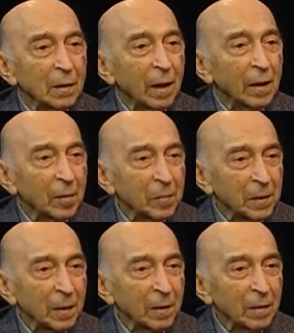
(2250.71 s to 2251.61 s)

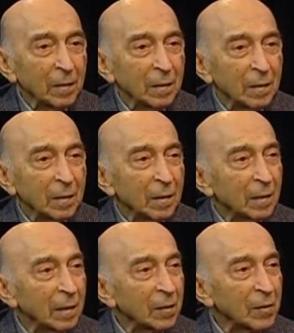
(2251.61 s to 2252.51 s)
Arabnia
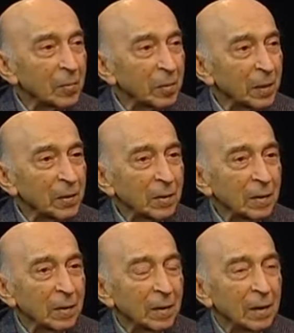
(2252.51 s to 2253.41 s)
is the person